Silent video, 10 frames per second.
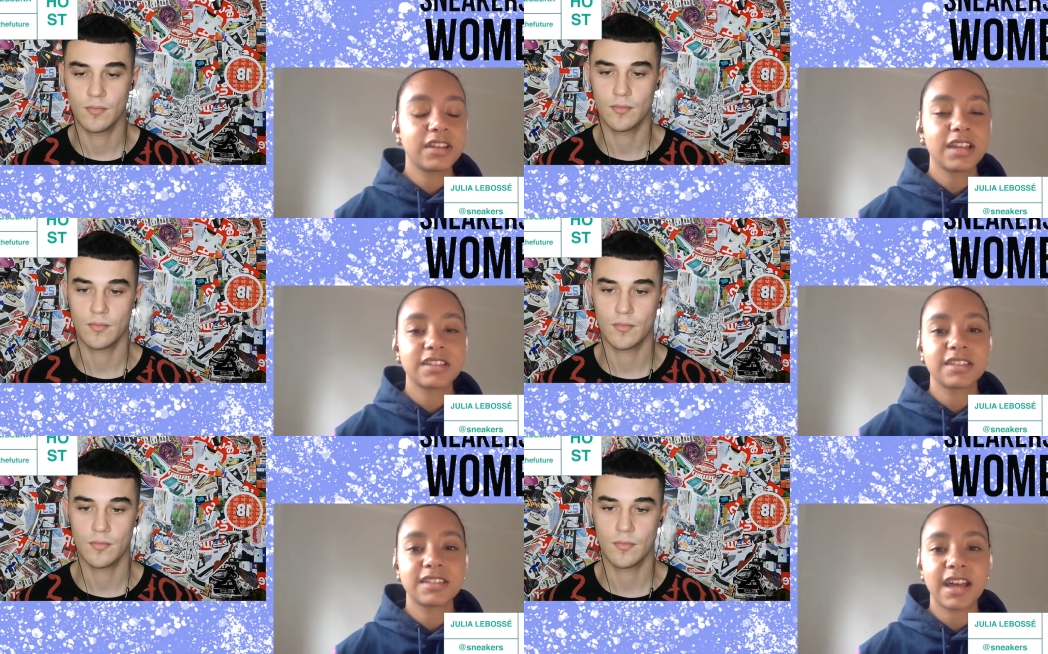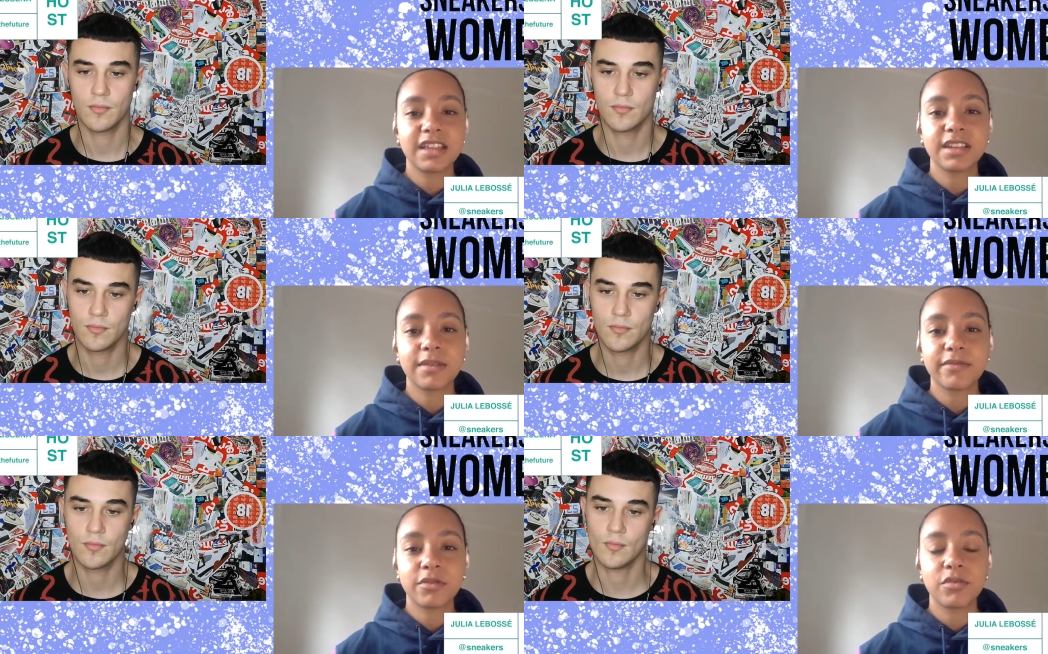Speaker 1: yeah, to stand
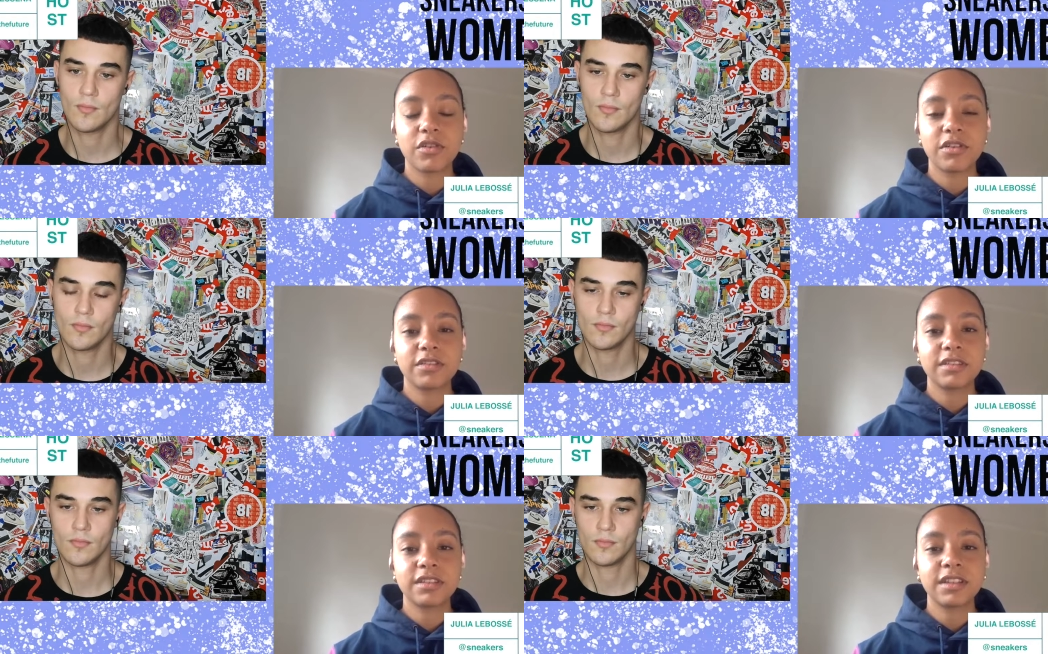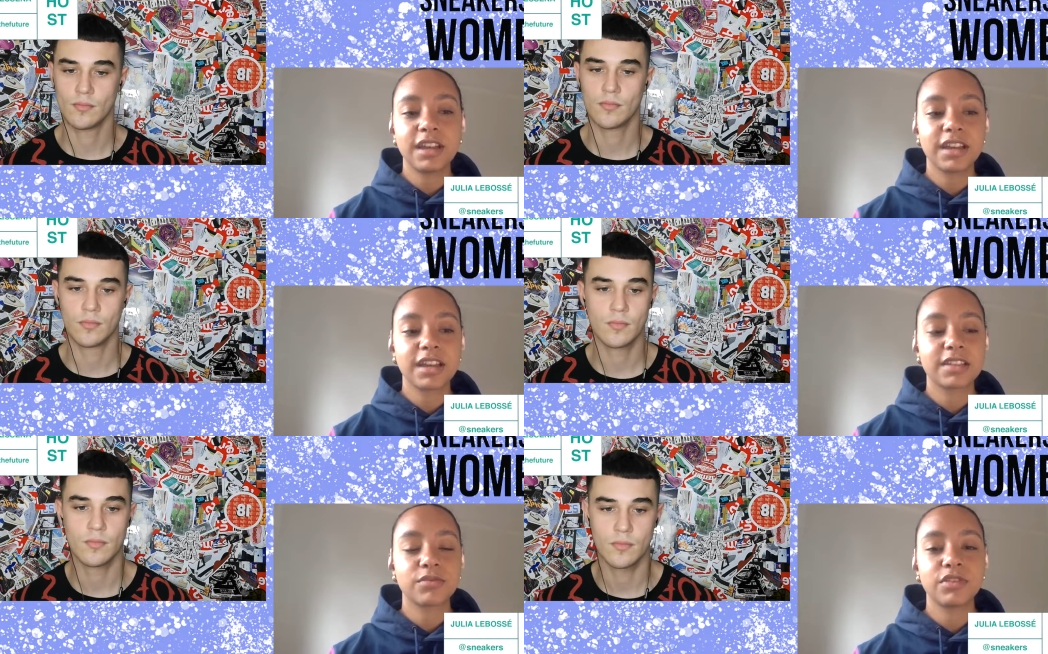up for what, yeah, I
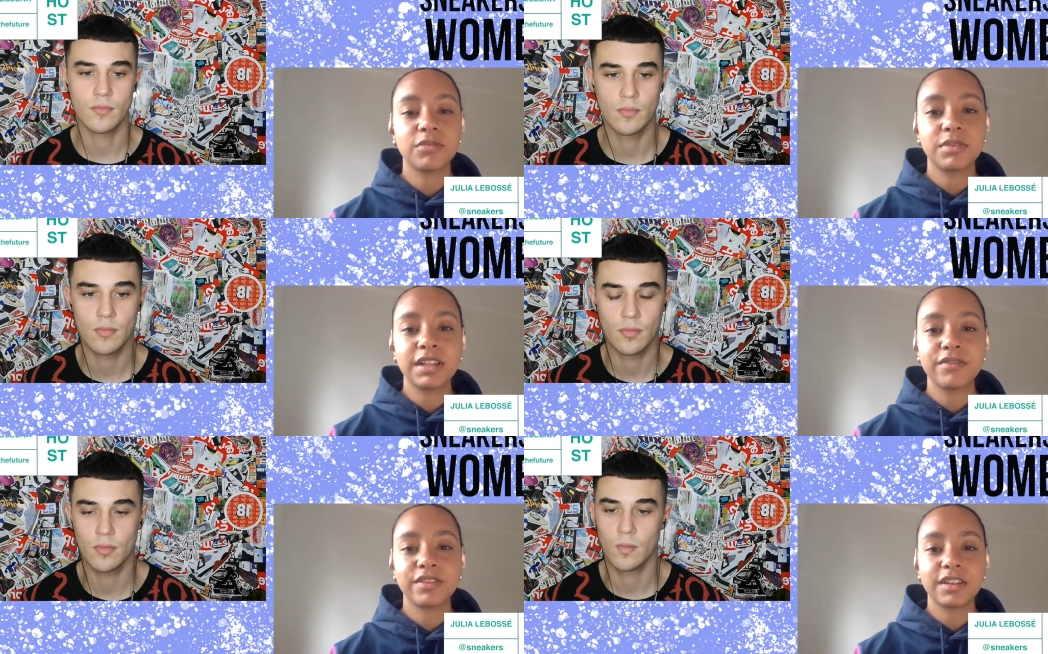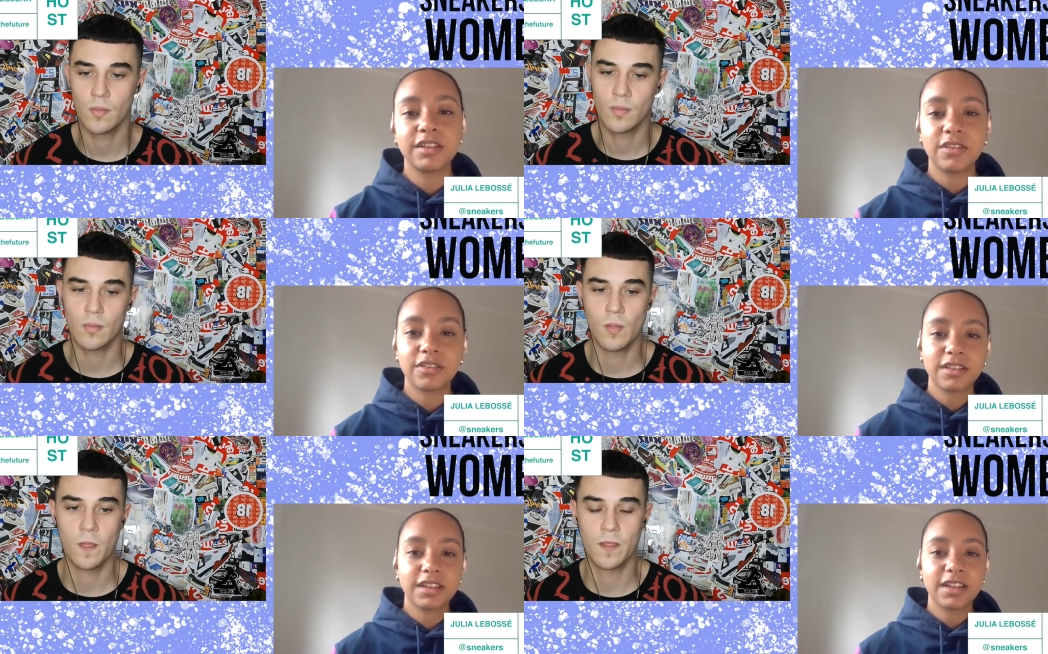guess what you believe in and
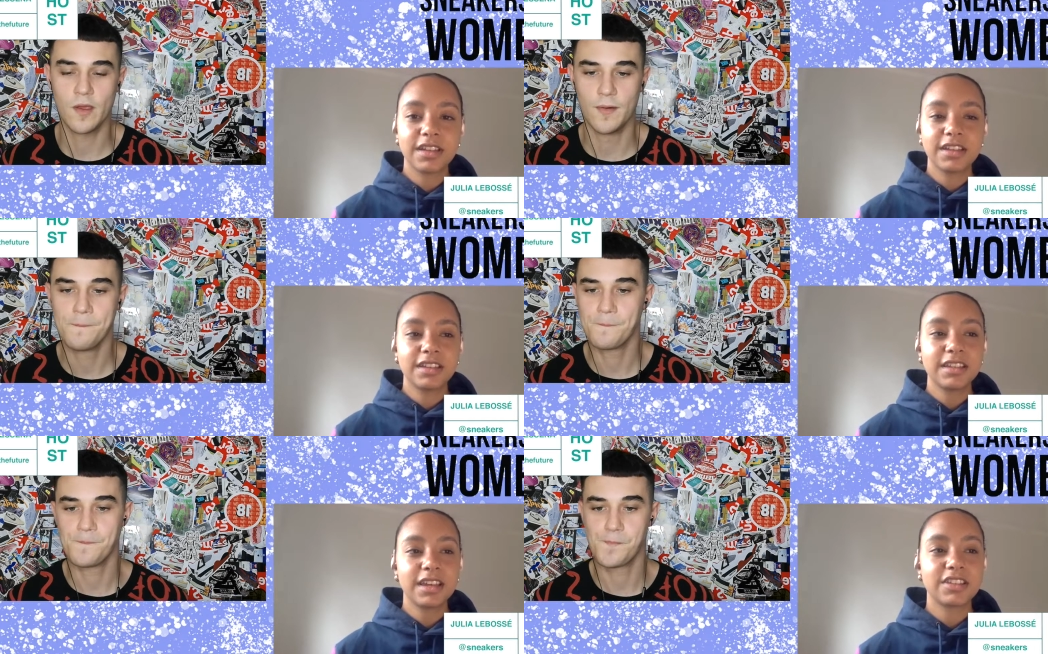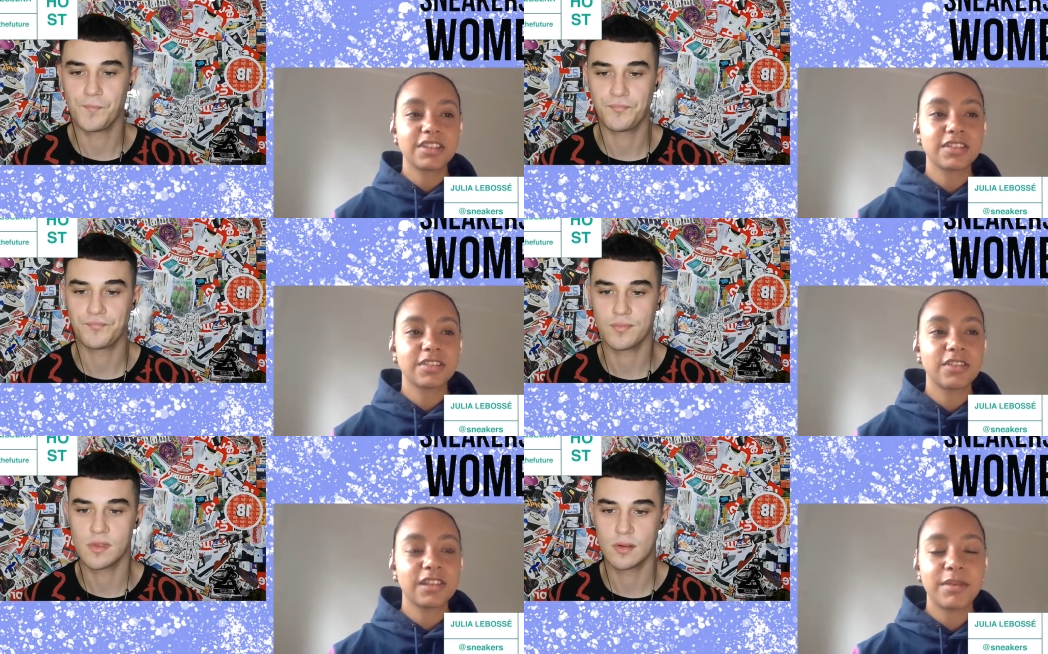not, yeah, yeah, just
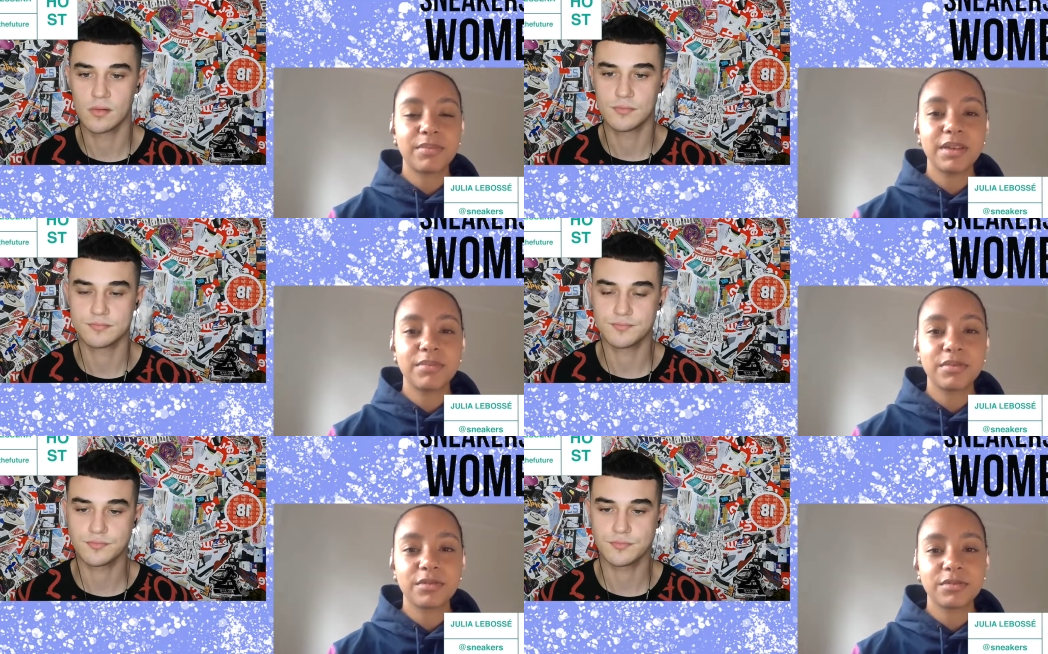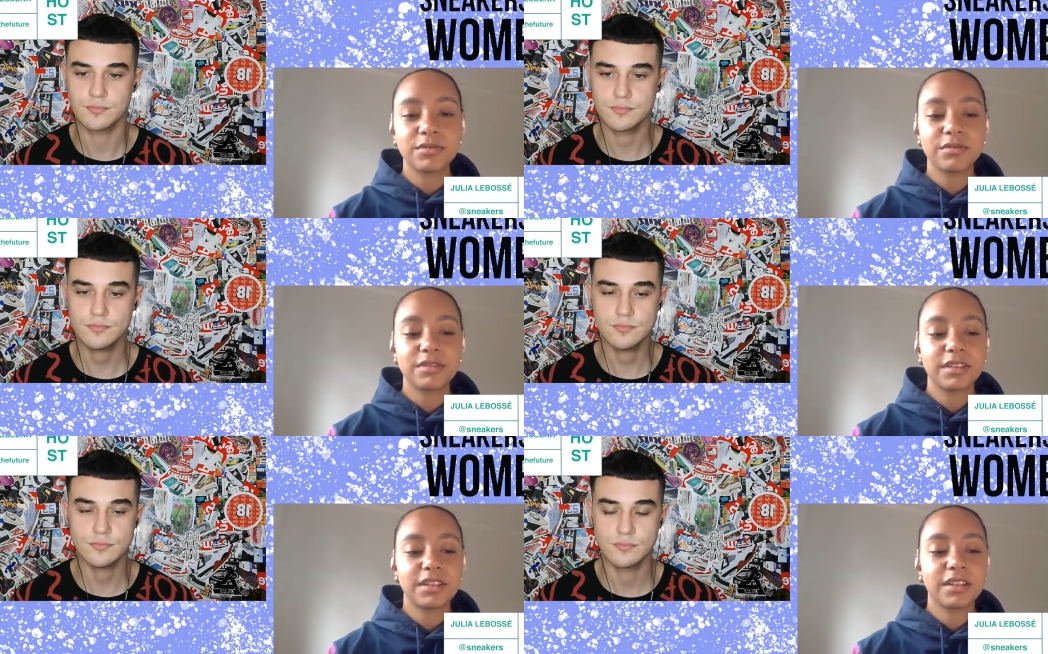not let people
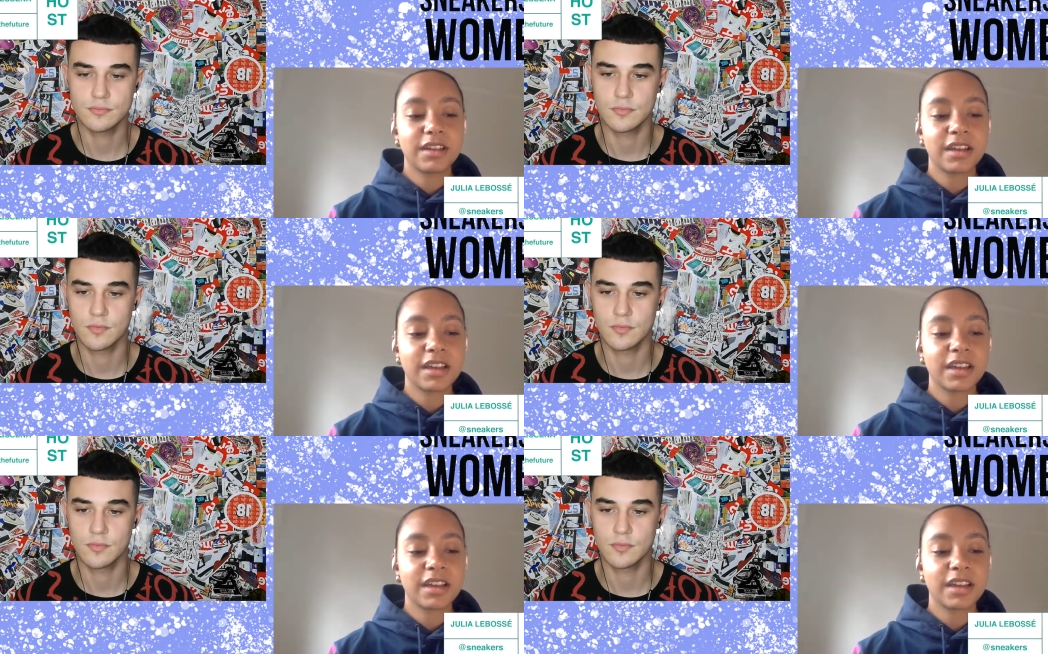I